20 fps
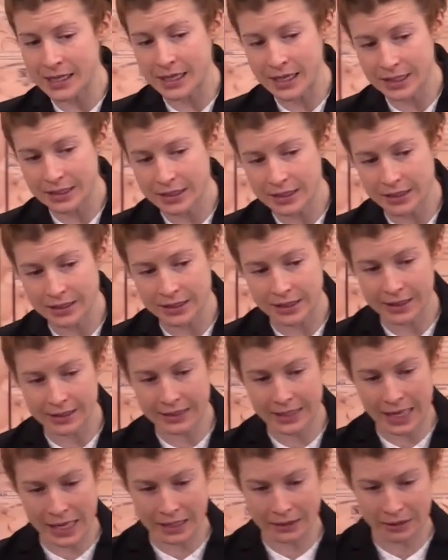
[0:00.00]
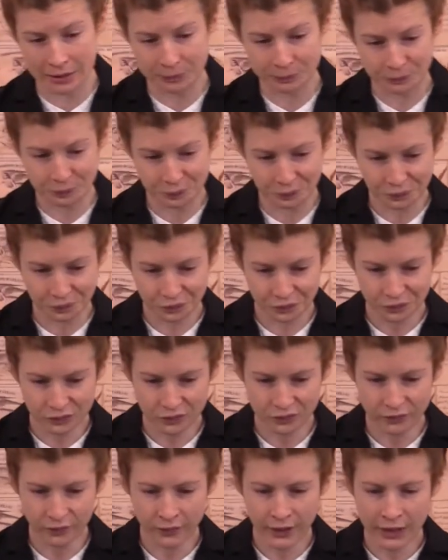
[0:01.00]
Benedict XVI.
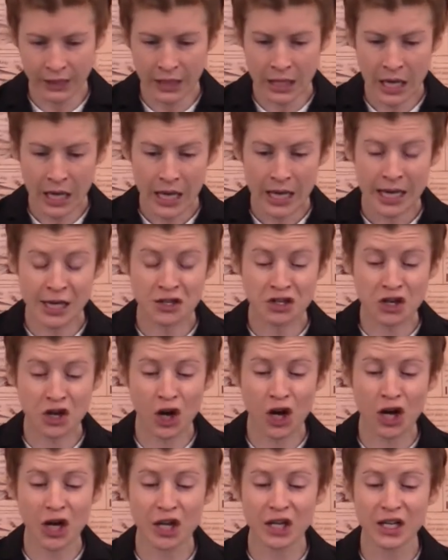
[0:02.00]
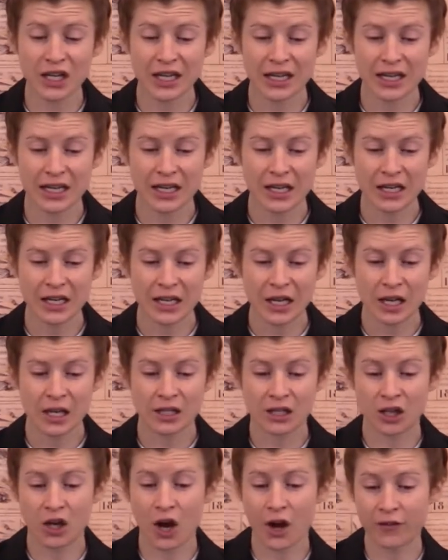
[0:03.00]
He's known,
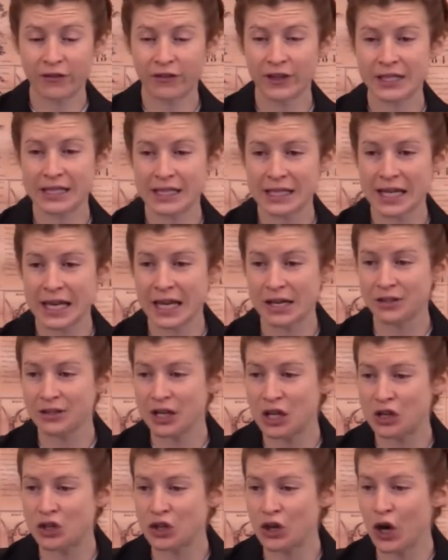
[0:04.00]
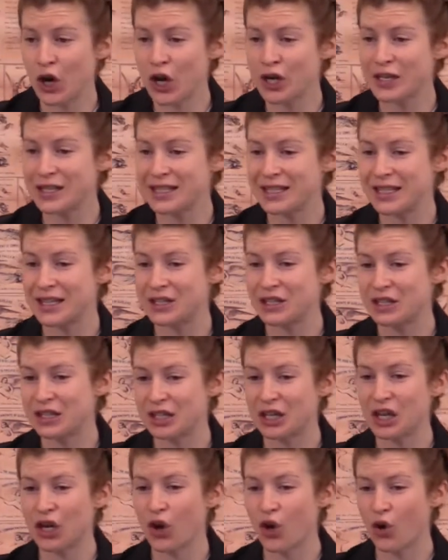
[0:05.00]
Gottfried Danneels is known as
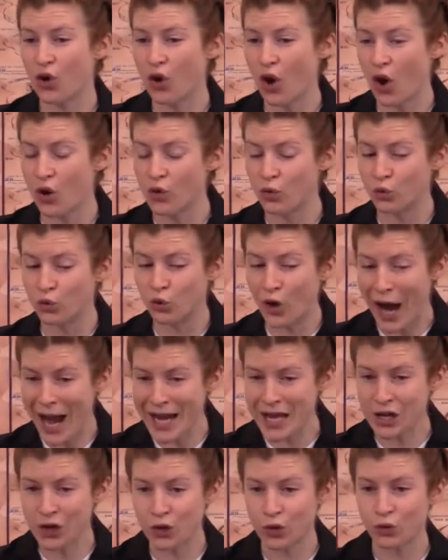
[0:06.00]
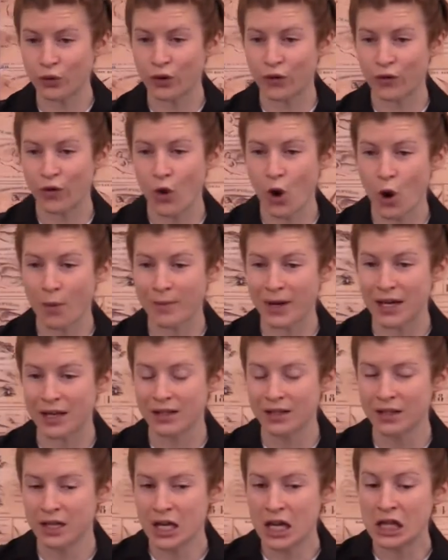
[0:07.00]
this radical reformer,
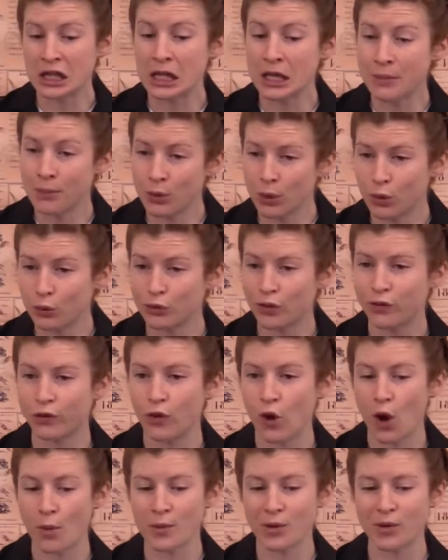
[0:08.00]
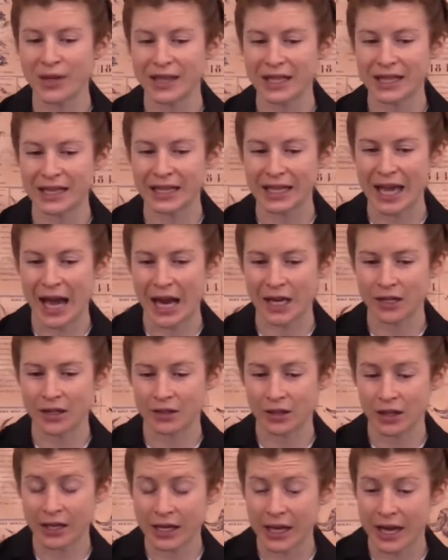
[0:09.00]
liberal reformer within the
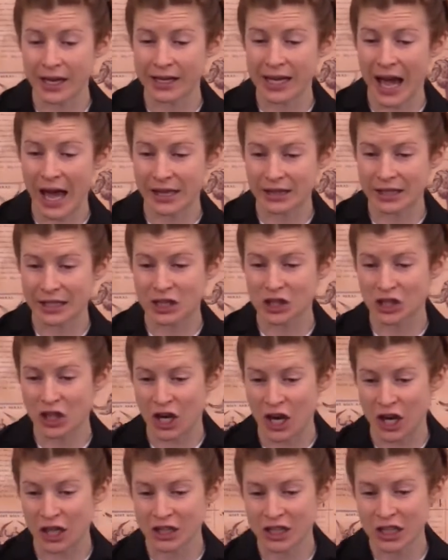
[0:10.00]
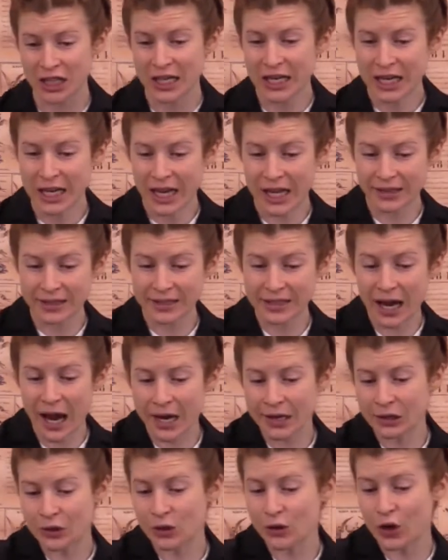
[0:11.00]
Catholic Church. And this
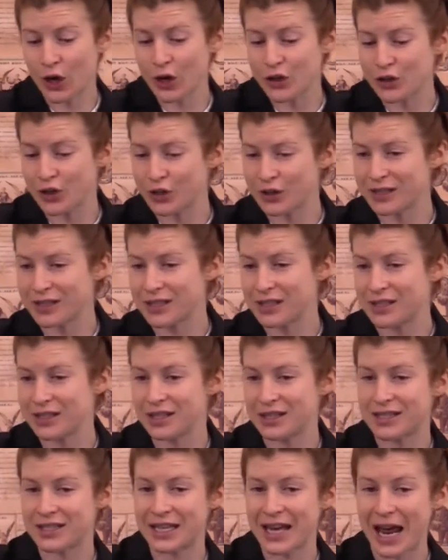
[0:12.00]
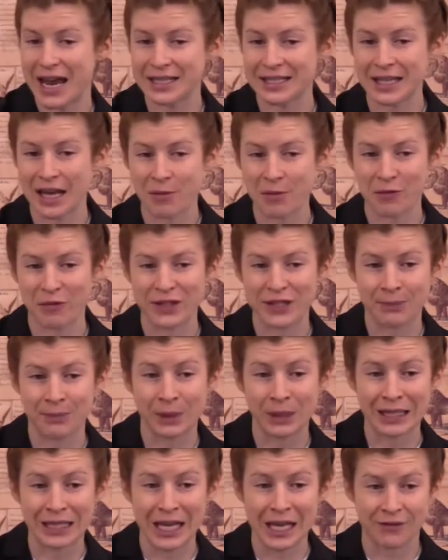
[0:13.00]
article goes on to state some of his
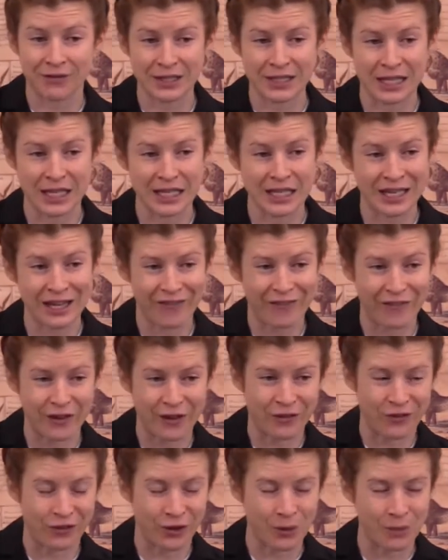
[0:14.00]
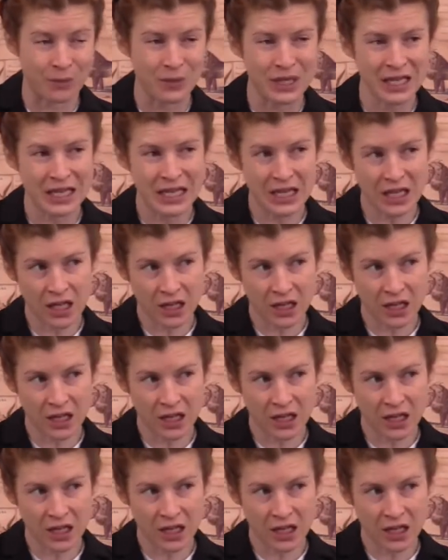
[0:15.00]
beliefs that differ from